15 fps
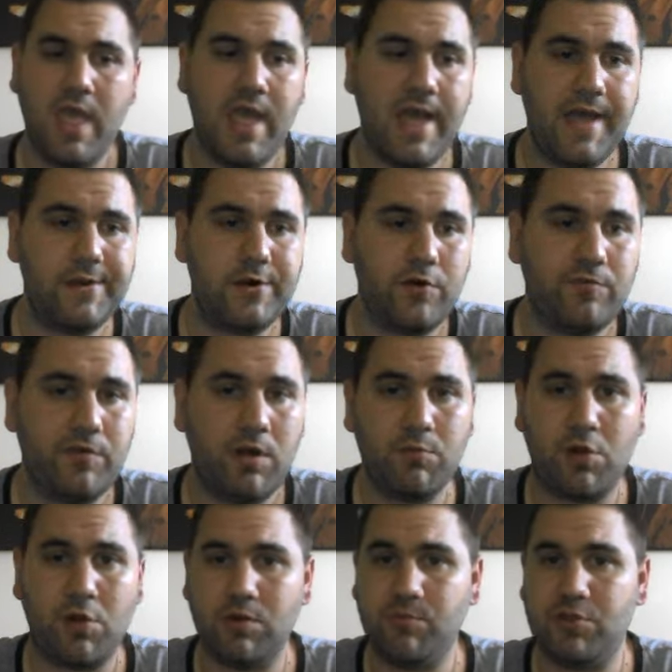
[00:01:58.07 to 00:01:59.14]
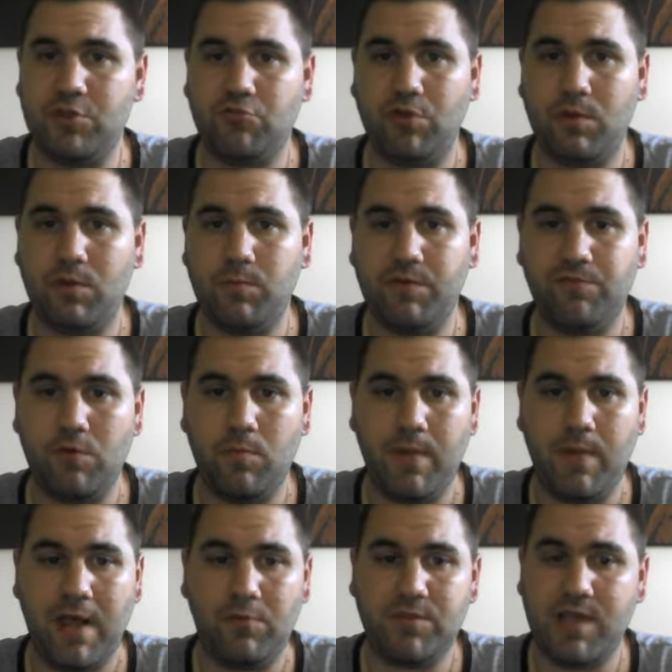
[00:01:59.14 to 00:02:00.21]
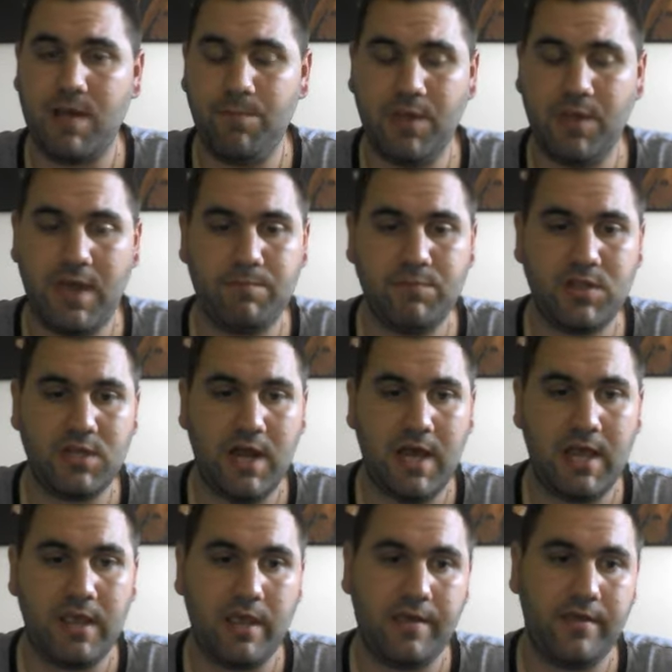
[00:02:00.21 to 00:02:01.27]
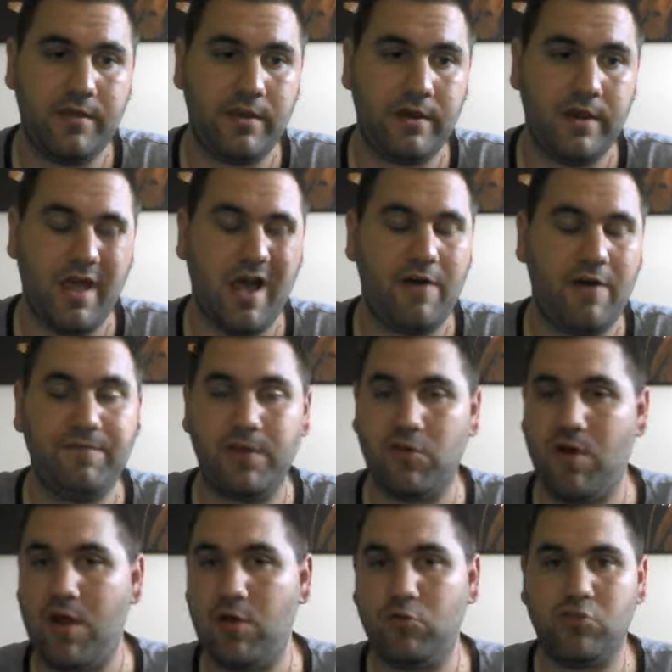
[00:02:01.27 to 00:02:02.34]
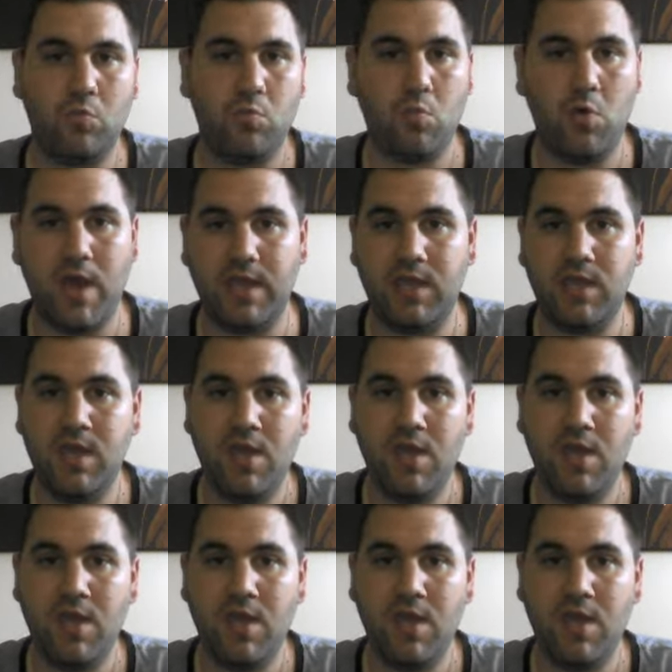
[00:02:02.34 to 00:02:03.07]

head over I'm going to be streaming from about 10pm tonight and I'll figure out some way